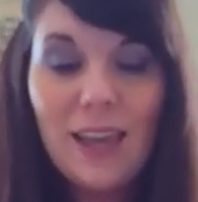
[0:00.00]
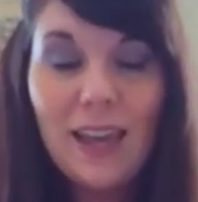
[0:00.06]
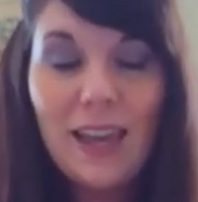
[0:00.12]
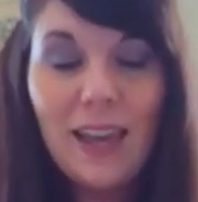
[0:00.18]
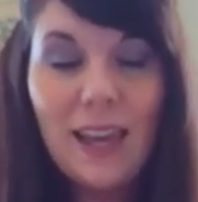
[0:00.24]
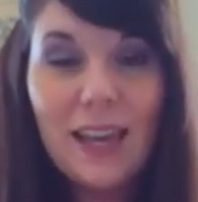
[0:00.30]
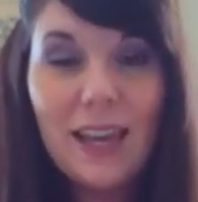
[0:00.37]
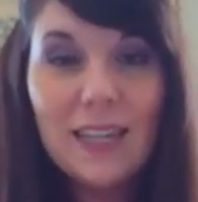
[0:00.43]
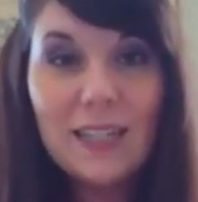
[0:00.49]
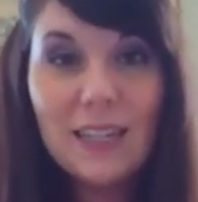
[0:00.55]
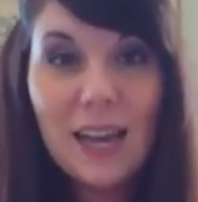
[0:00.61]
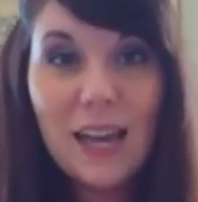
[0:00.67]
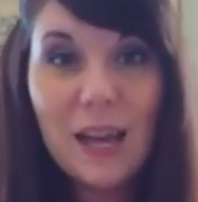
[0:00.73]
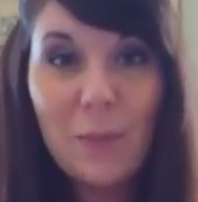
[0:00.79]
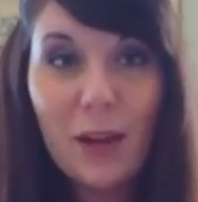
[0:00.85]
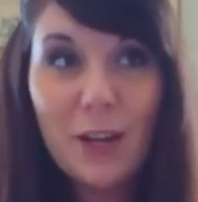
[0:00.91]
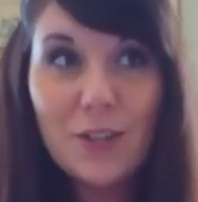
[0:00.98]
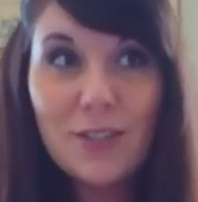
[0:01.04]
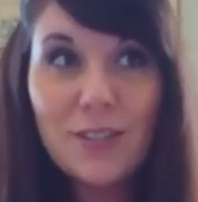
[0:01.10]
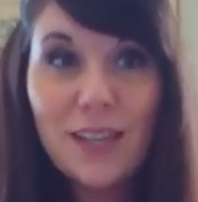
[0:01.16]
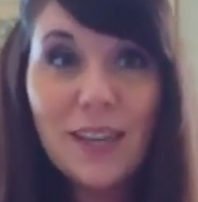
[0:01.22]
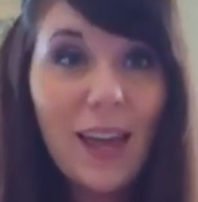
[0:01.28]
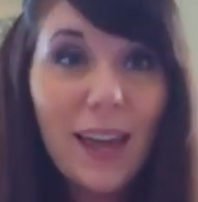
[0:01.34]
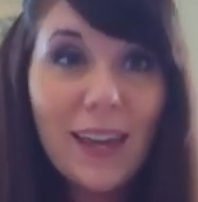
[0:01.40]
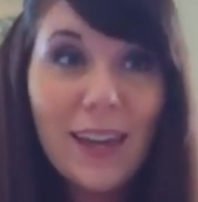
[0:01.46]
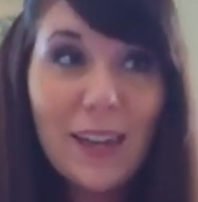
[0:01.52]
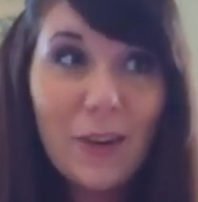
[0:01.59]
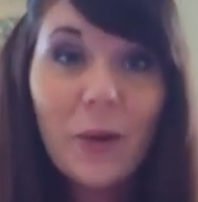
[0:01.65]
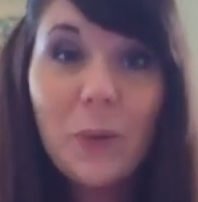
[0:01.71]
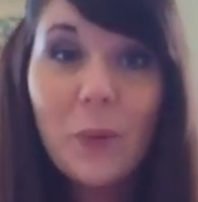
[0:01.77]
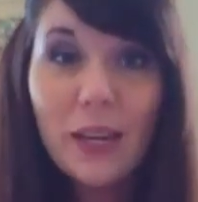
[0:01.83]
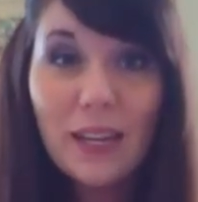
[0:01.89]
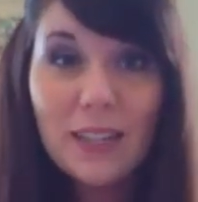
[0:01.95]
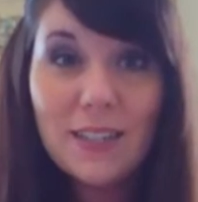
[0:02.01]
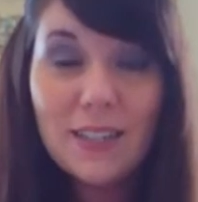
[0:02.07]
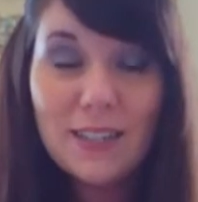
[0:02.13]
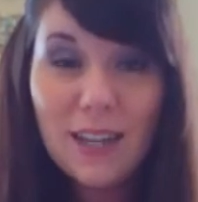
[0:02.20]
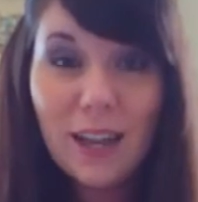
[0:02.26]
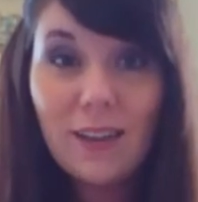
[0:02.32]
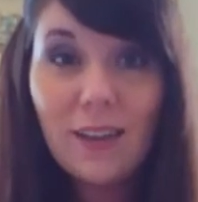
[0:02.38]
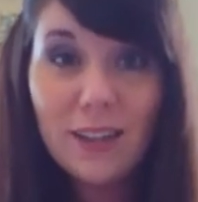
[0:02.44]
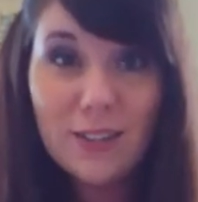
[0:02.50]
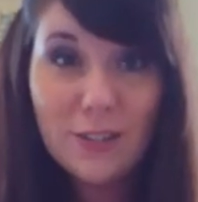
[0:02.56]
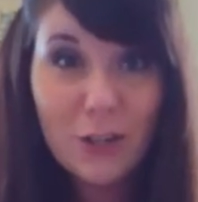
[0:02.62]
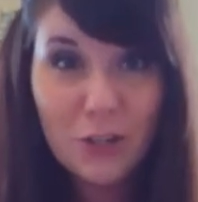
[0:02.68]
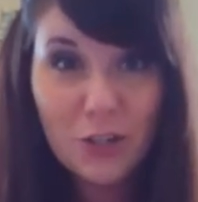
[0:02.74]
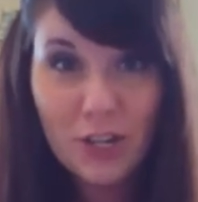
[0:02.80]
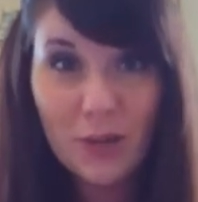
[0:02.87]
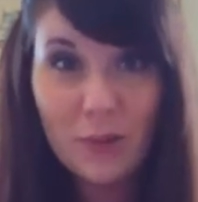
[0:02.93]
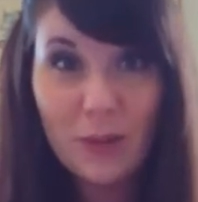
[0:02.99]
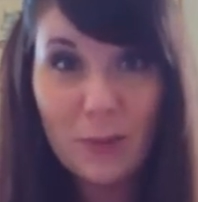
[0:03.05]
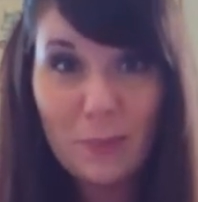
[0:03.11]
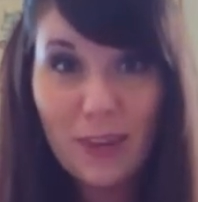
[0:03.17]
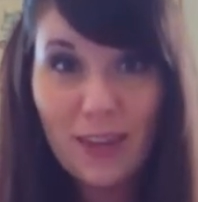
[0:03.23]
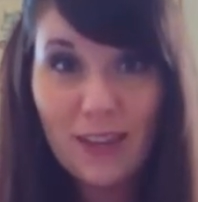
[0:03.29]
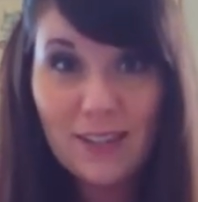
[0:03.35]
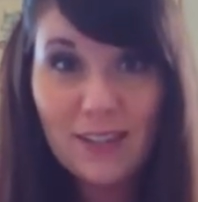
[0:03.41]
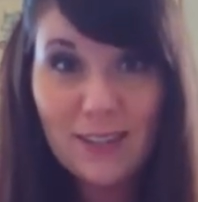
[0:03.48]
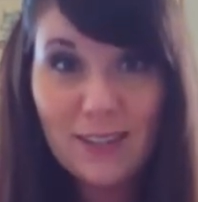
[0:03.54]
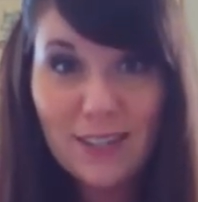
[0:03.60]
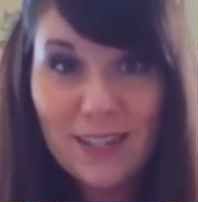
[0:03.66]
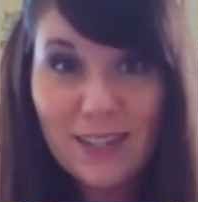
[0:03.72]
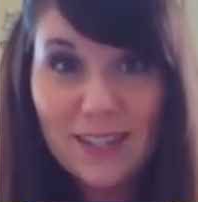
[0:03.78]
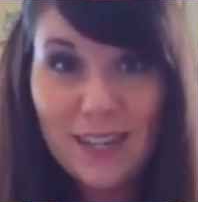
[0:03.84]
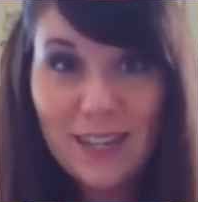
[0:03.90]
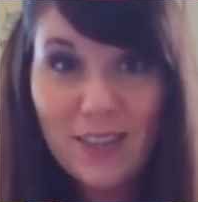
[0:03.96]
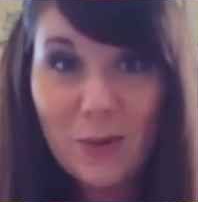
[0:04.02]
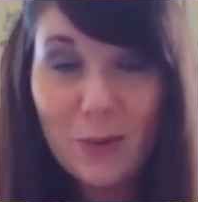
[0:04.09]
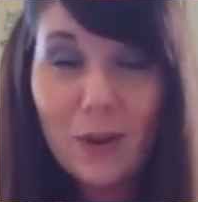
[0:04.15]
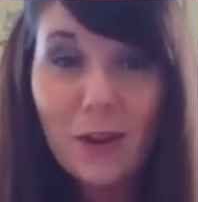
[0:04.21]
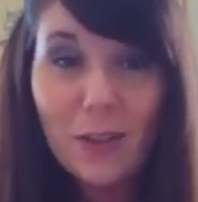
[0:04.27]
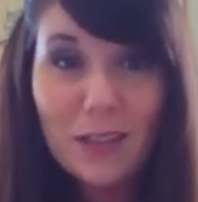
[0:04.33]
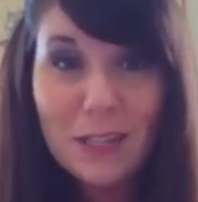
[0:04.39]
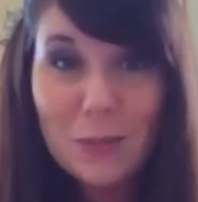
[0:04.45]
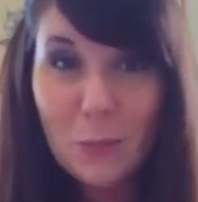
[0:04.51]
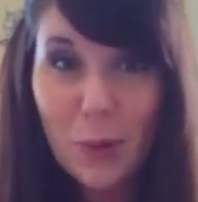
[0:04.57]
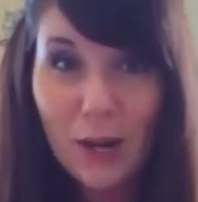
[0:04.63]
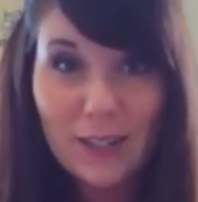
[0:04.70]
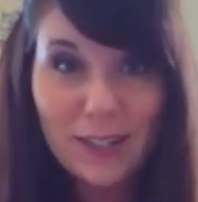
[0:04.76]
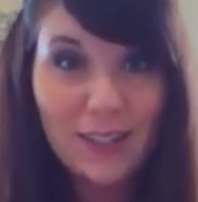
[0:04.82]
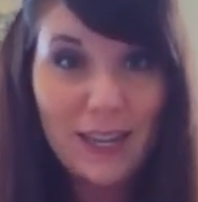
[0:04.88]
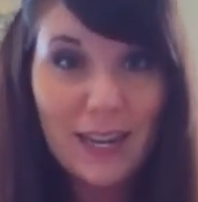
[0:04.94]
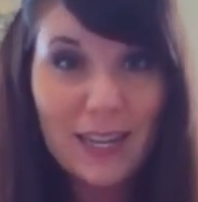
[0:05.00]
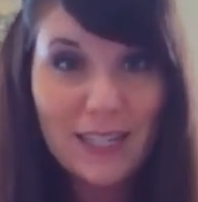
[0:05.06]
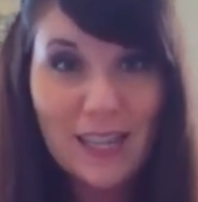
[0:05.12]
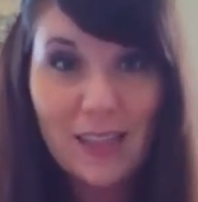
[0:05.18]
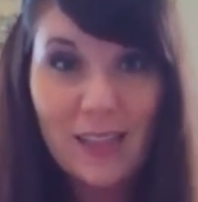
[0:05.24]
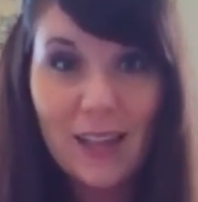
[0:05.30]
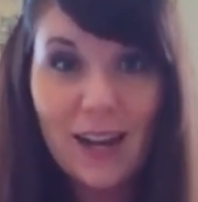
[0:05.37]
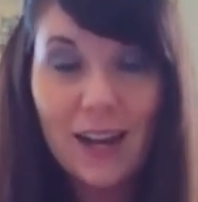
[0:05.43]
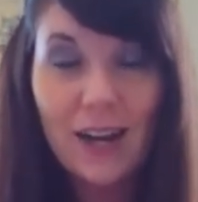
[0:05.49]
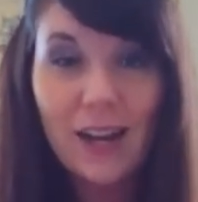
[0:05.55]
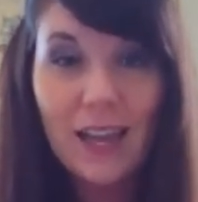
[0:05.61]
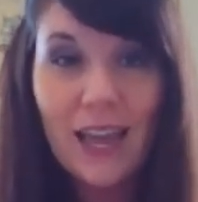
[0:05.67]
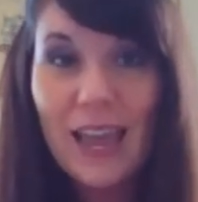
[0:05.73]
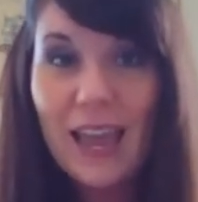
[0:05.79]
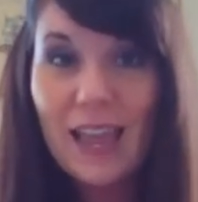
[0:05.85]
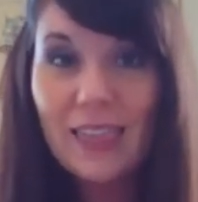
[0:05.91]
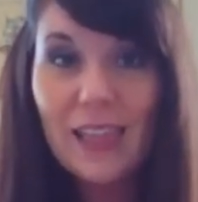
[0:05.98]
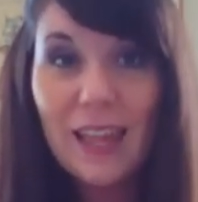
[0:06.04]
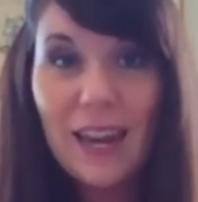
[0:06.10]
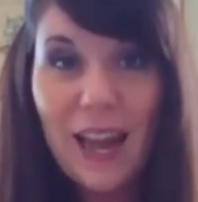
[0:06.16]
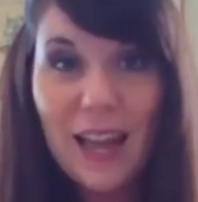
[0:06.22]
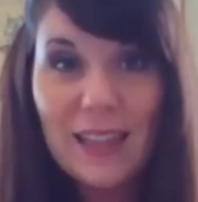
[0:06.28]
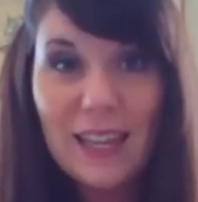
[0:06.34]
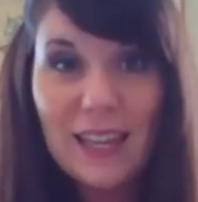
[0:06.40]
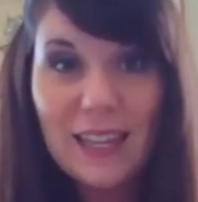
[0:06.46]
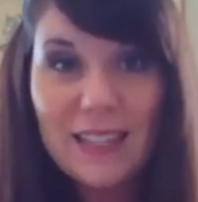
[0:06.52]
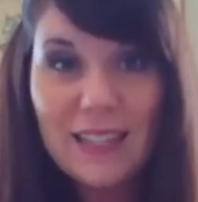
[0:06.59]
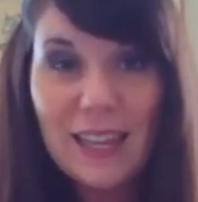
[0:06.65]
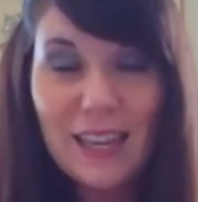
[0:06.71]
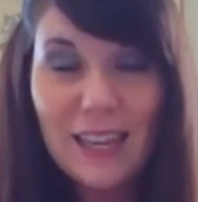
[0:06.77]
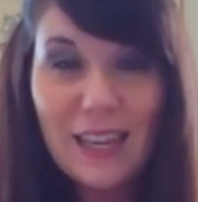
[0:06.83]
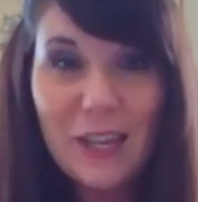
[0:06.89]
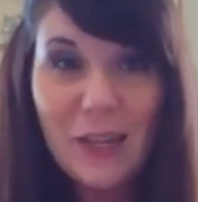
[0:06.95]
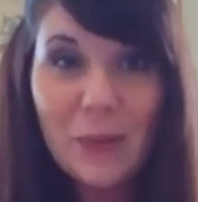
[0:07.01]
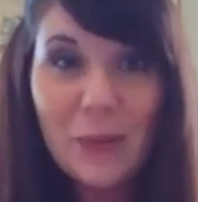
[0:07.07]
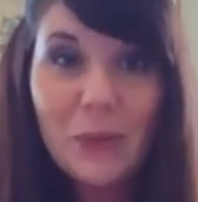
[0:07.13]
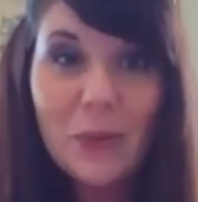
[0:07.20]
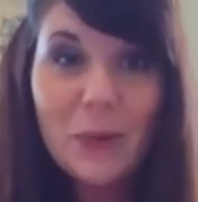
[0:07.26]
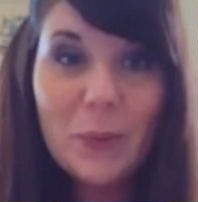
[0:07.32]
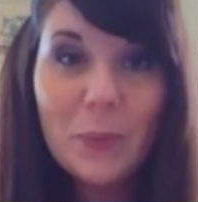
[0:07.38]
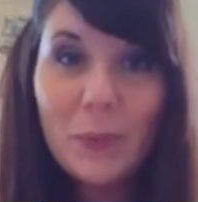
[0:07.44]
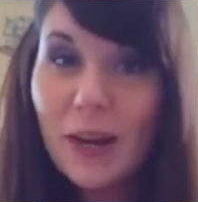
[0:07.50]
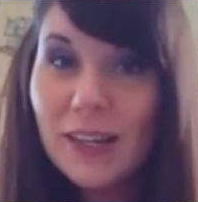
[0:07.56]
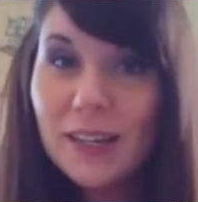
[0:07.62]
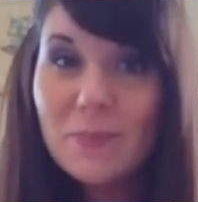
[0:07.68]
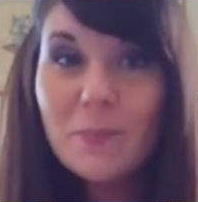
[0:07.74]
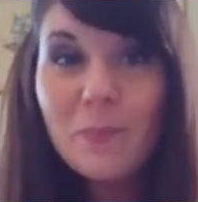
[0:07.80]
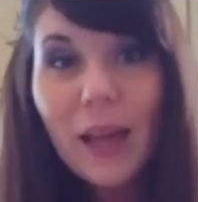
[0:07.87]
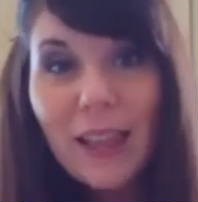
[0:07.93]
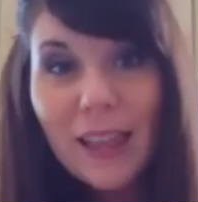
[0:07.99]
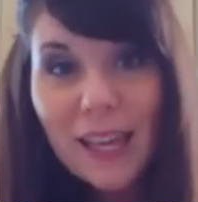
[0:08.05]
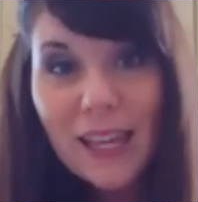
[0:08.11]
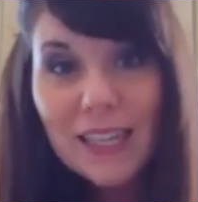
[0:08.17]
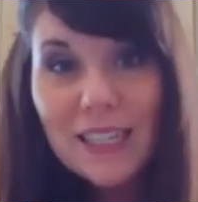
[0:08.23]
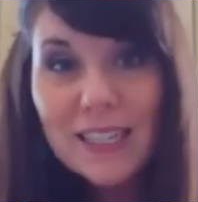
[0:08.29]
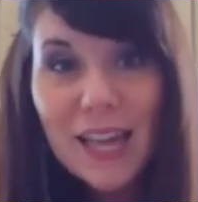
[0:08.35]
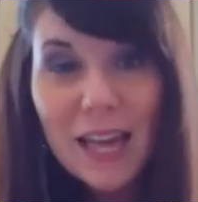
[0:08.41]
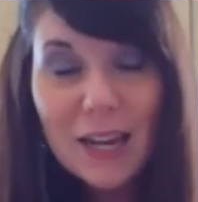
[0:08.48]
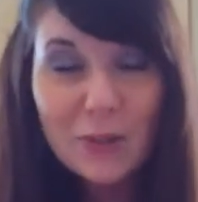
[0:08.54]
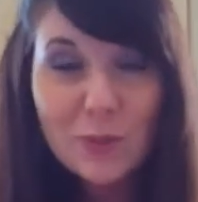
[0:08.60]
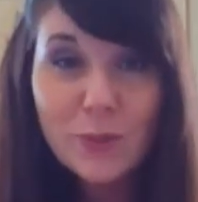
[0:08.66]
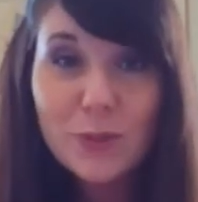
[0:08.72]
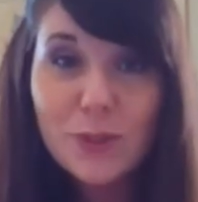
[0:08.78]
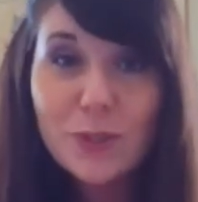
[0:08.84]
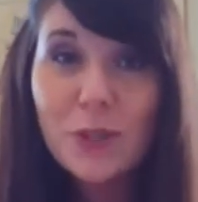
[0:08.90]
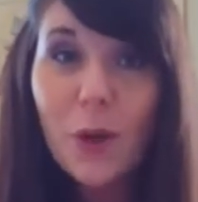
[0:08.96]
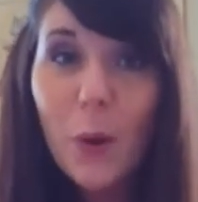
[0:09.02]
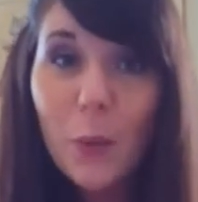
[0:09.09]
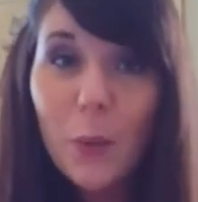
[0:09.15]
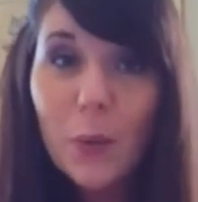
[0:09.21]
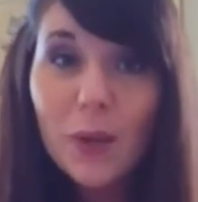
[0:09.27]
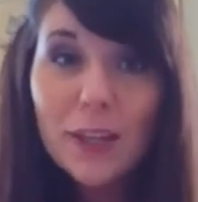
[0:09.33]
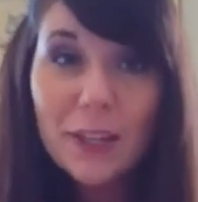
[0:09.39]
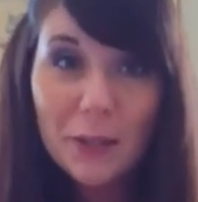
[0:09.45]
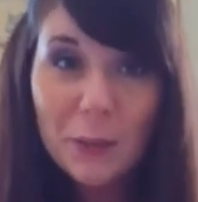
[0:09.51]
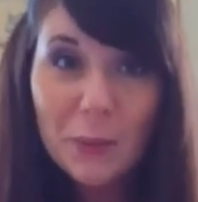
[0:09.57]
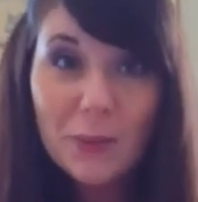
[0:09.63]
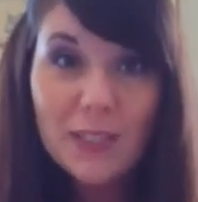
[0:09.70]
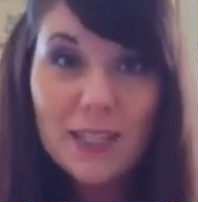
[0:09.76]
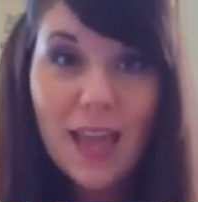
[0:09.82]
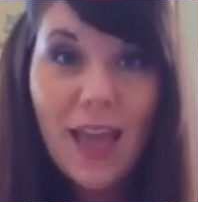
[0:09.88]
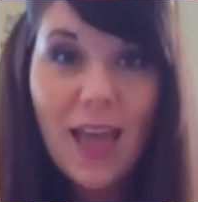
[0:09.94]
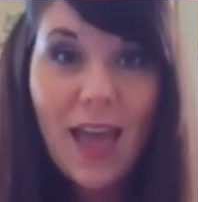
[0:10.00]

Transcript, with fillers: And um, I just like, I cannot wait till I start showing because seriously, there were all these pregnant ladies in there that had these like cute little pregnant bellies and it was so cute.